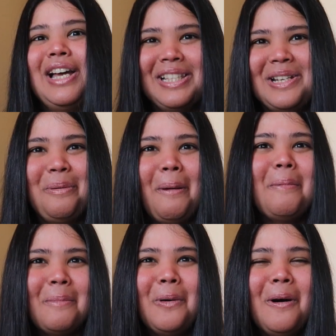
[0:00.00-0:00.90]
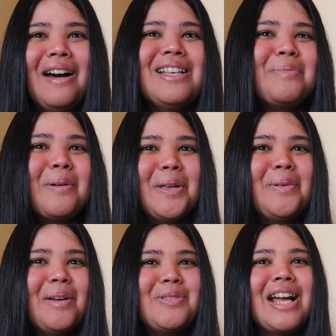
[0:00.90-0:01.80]
a little bit more is probably
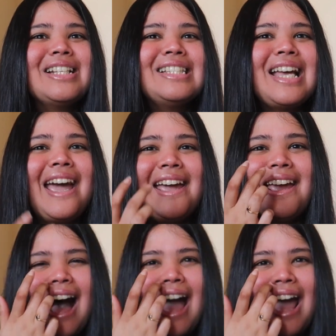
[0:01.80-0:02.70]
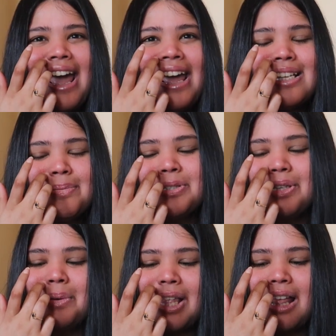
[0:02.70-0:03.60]
what I'm trying to say.
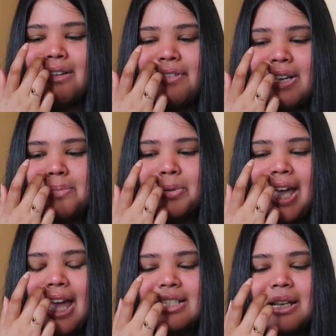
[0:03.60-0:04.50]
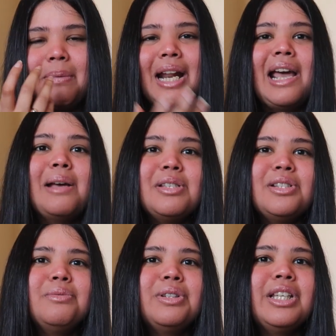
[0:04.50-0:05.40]
Especially with how the first book ended, but I am
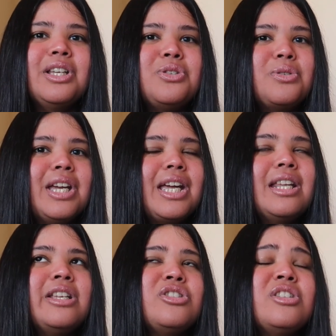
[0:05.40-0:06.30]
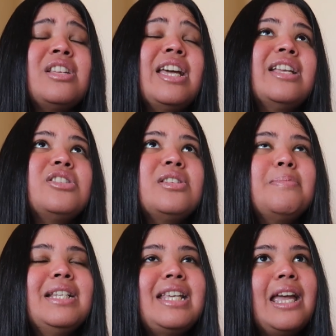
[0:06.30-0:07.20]
still really enjoying it. It's just
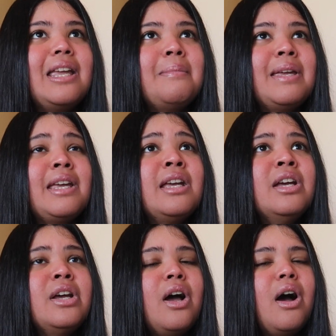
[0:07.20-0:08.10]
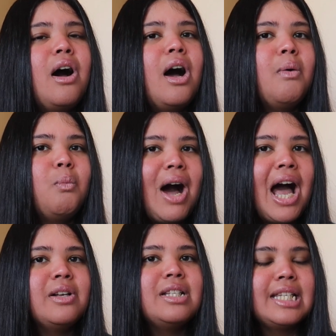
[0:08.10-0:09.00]
been taking me a
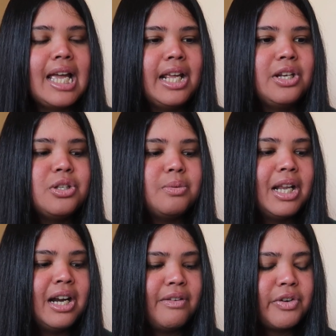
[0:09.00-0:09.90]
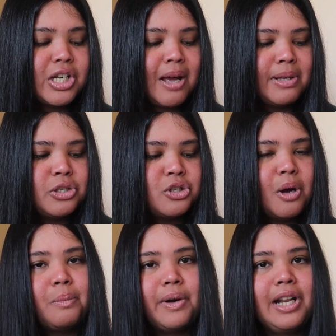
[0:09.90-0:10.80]
while to get into it. And every time I
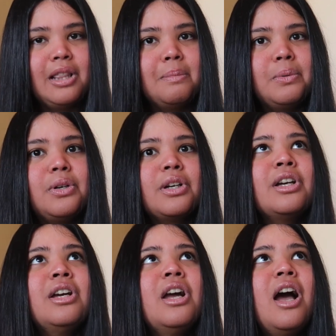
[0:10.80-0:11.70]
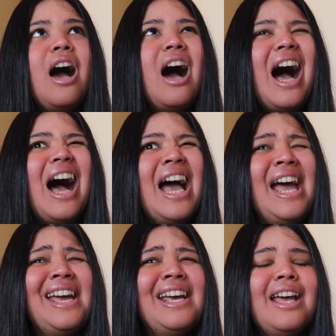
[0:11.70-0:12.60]
stop reading the book,
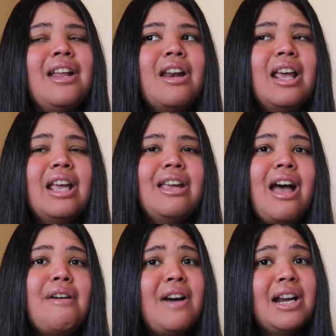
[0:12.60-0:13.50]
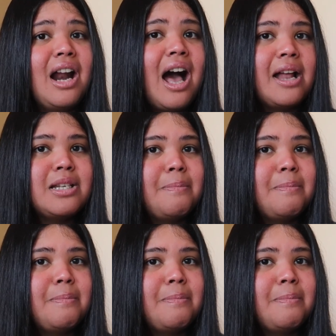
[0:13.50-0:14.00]
I find it hard